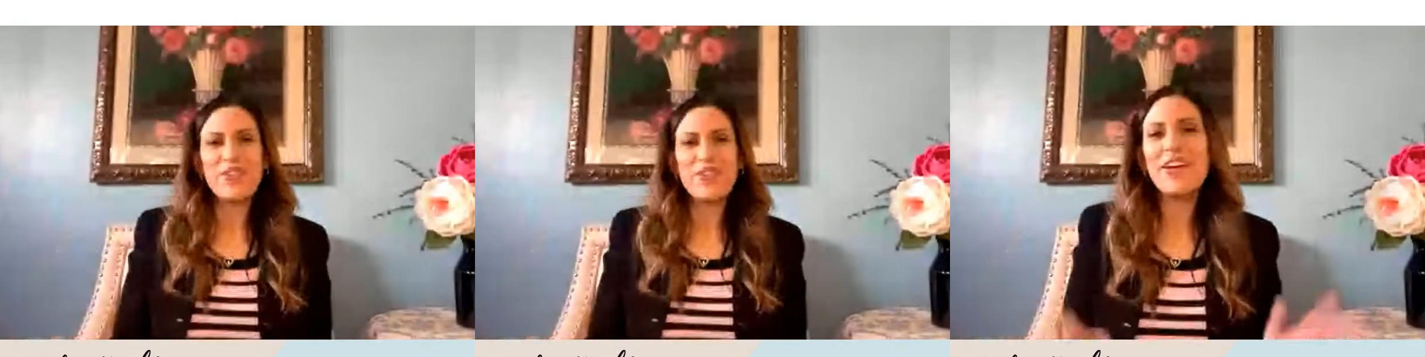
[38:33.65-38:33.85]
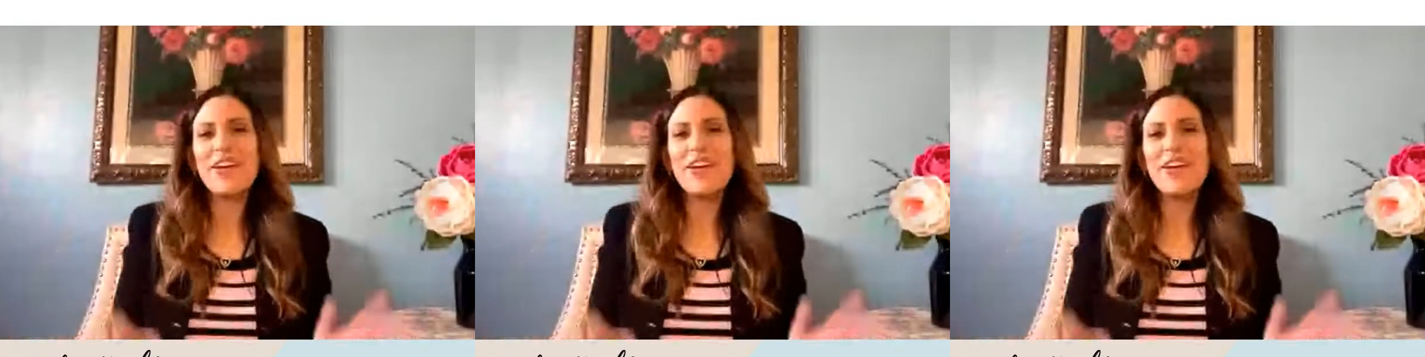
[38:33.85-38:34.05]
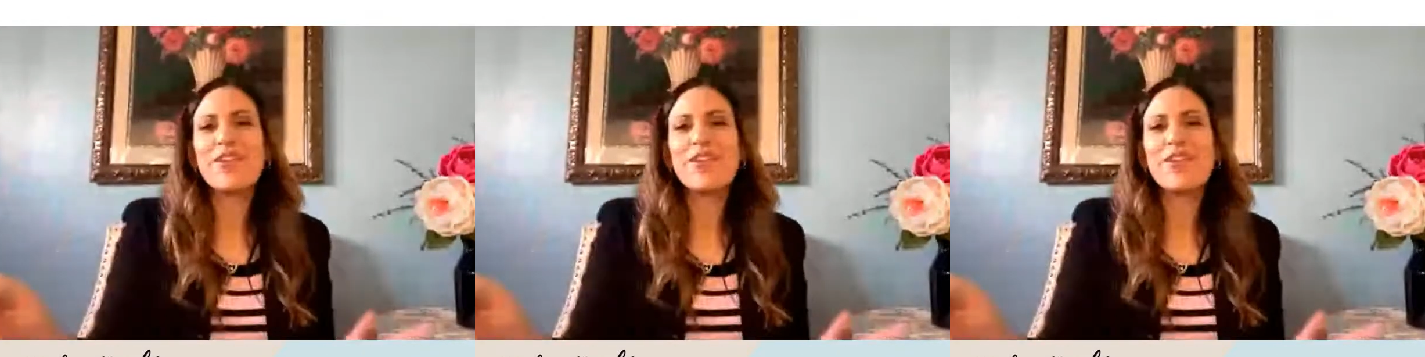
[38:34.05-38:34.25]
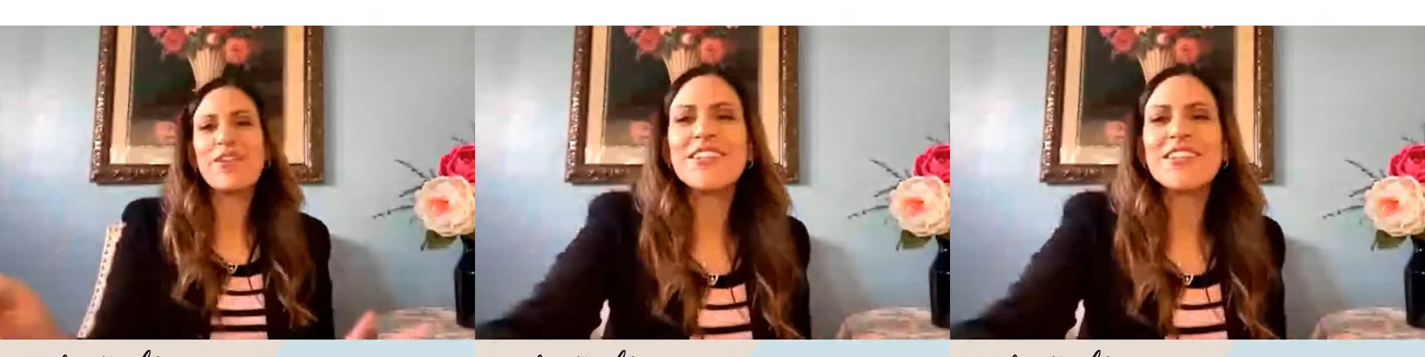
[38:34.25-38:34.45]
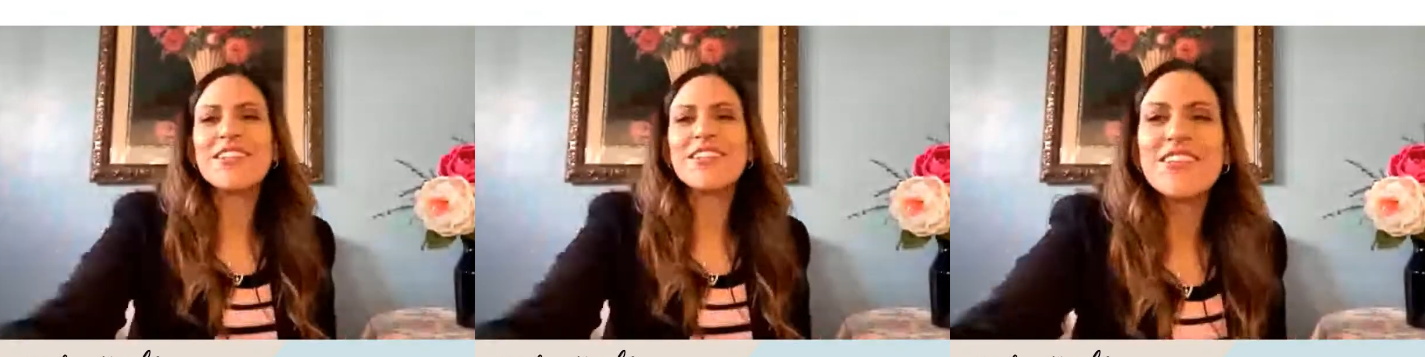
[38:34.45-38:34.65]
I
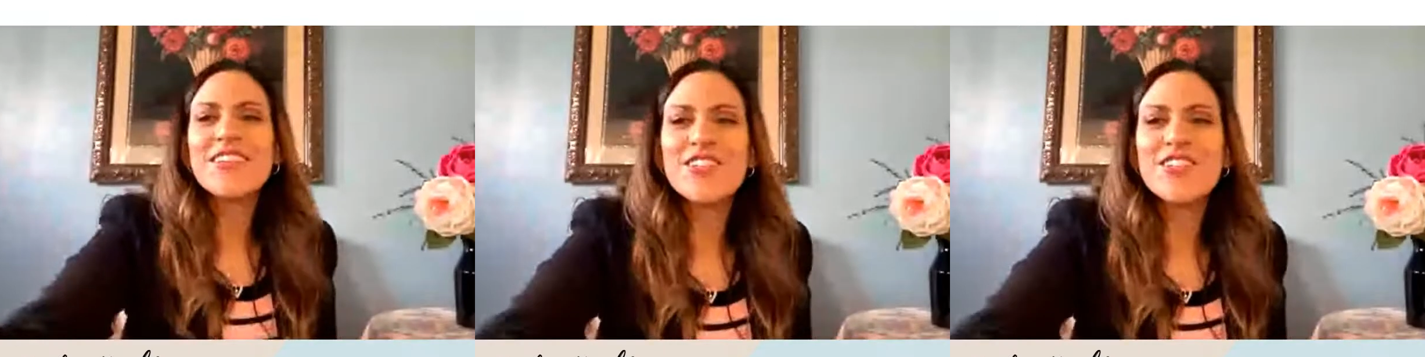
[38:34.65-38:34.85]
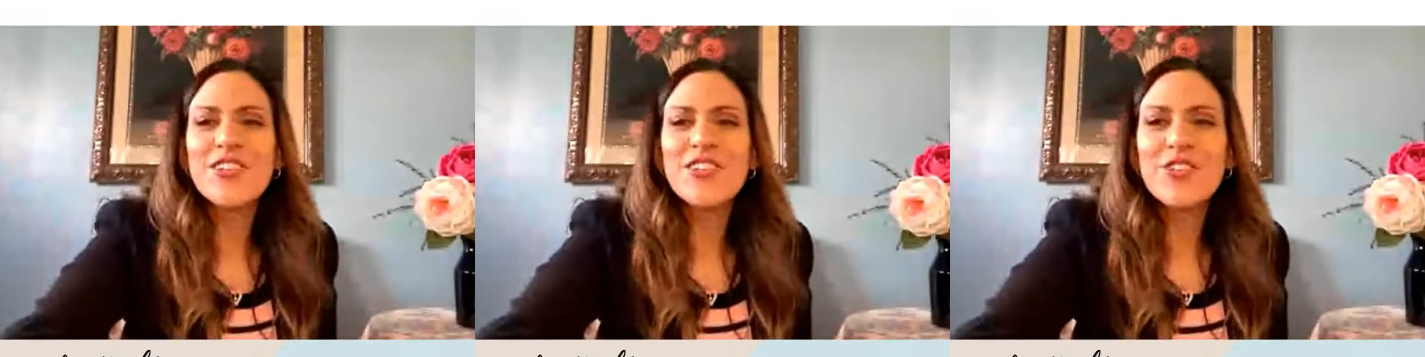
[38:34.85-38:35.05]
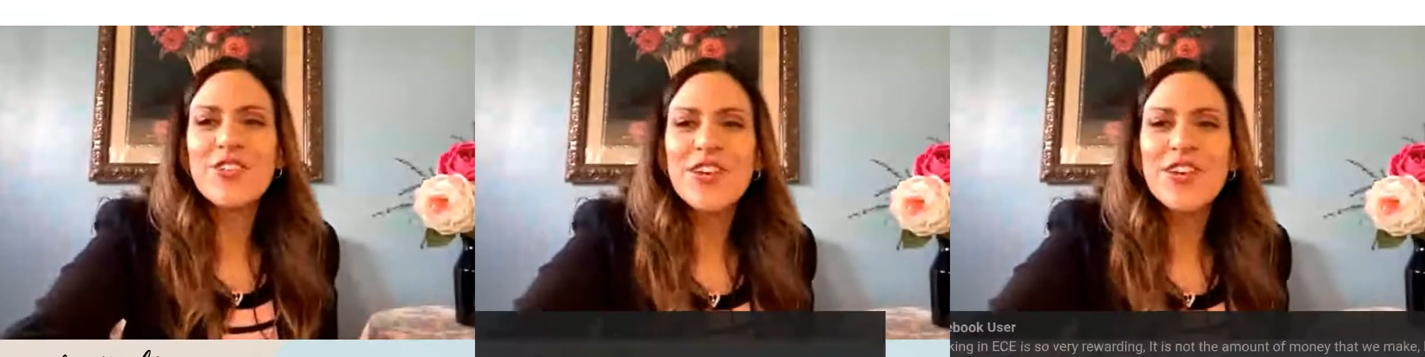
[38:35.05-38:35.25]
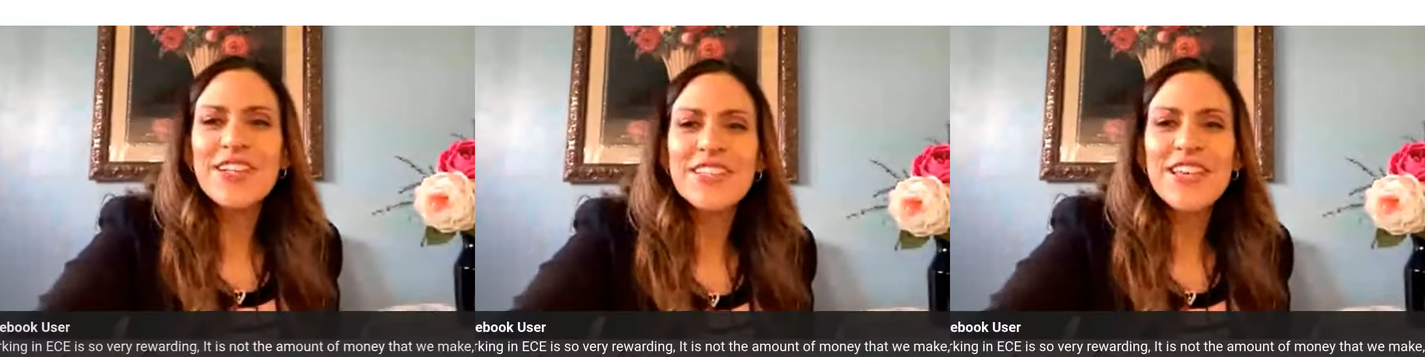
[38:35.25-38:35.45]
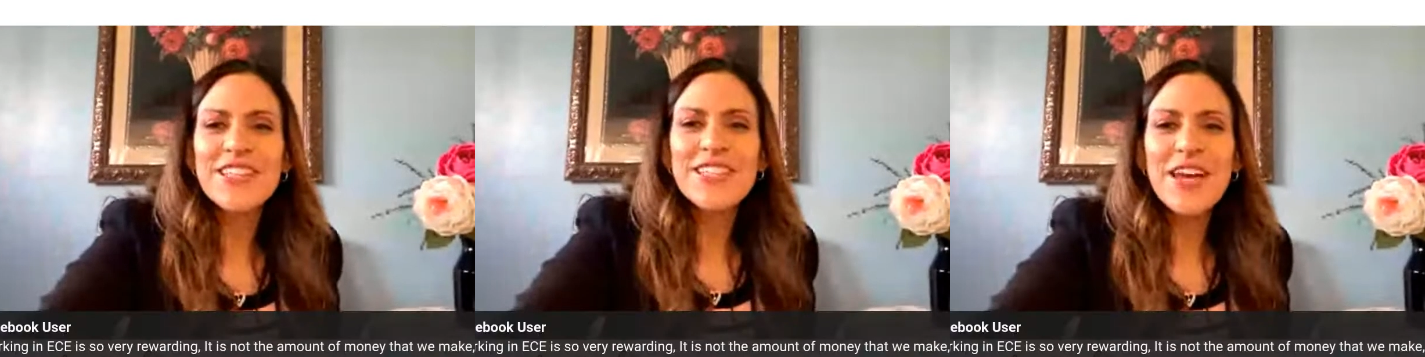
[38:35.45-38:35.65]
wanted to show you
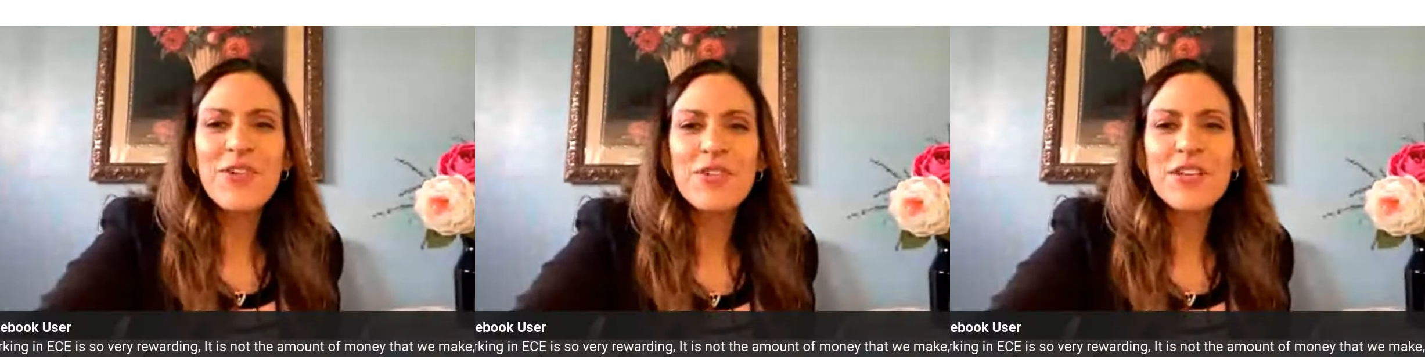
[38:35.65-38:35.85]
guys that's how